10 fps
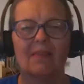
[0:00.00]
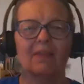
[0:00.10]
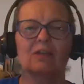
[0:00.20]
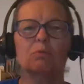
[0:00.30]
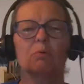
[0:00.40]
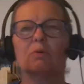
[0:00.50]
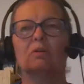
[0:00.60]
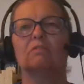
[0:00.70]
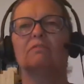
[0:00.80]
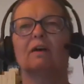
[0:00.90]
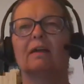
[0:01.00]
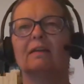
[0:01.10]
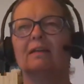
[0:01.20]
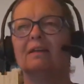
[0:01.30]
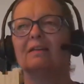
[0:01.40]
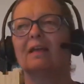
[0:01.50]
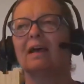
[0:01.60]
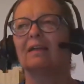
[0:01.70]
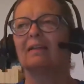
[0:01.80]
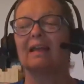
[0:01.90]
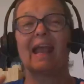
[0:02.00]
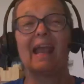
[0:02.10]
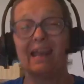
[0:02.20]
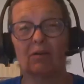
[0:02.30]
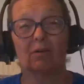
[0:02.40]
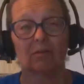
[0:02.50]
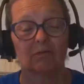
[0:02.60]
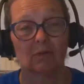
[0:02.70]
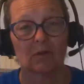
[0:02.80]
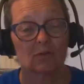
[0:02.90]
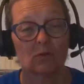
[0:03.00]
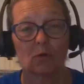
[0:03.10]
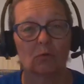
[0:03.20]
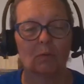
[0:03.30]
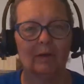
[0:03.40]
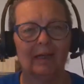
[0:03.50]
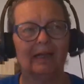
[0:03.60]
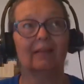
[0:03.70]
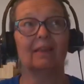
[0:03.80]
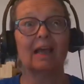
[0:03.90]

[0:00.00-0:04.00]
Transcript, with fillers: That's where we're going to find that, that anchor for our soul when we need it.